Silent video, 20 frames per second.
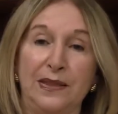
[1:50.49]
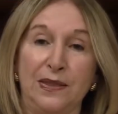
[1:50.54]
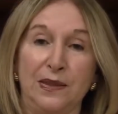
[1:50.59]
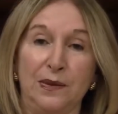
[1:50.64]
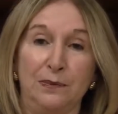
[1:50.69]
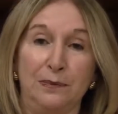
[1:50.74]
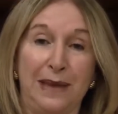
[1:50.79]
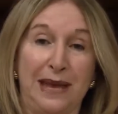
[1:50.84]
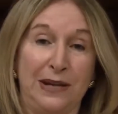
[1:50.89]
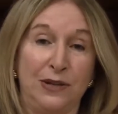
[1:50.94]

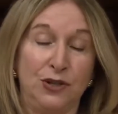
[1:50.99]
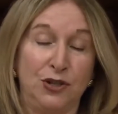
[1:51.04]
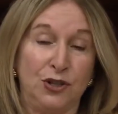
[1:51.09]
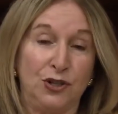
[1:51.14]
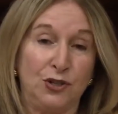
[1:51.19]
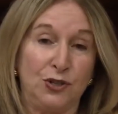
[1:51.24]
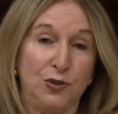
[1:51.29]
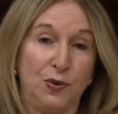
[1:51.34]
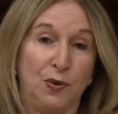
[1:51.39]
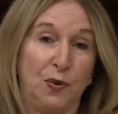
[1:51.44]
the
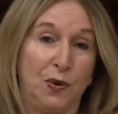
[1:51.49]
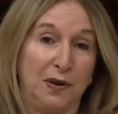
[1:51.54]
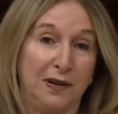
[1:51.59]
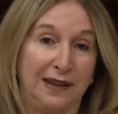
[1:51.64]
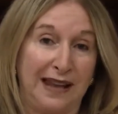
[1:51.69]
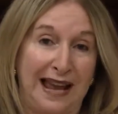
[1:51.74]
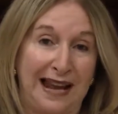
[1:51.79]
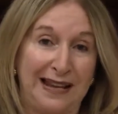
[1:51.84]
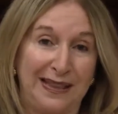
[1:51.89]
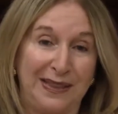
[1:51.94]
measures or
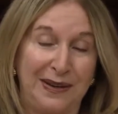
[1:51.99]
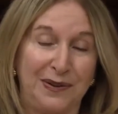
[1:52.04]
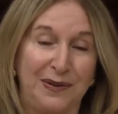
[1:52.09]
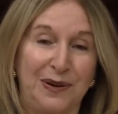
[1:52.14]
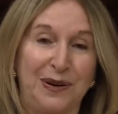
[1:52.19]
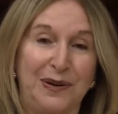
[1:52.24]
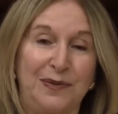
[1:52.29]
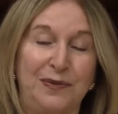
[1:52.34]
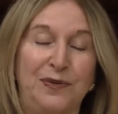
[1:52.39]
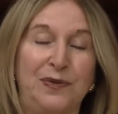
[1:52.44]
lack
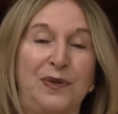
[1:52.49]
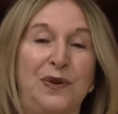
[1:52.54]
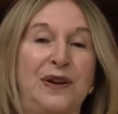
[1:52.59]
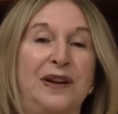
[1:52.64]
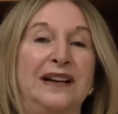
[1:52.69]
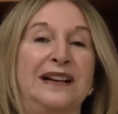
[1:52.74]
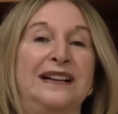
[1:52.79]
thereof